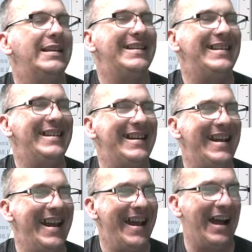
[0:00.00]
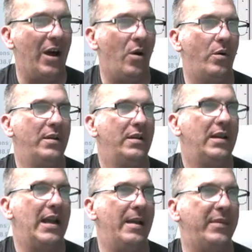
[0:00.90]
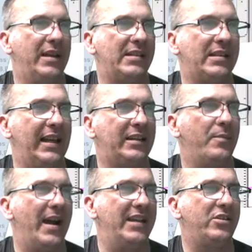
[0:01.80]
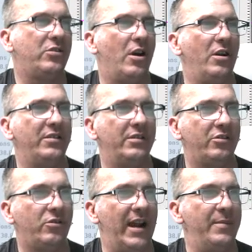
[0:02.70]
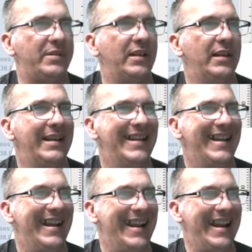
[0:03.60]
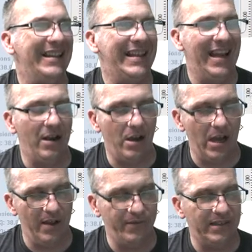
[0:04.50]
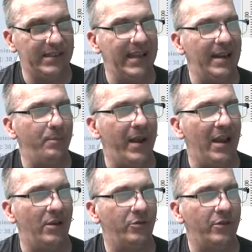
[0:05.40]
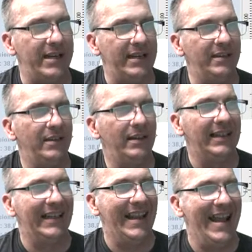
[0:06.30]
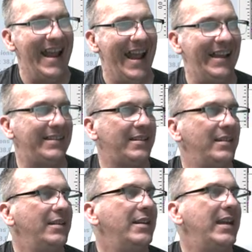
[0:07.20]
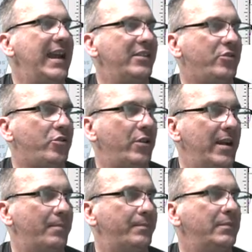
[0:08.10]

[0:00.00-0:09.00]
Now I'm going to select my stars and stripes and that offset boundary last and trim.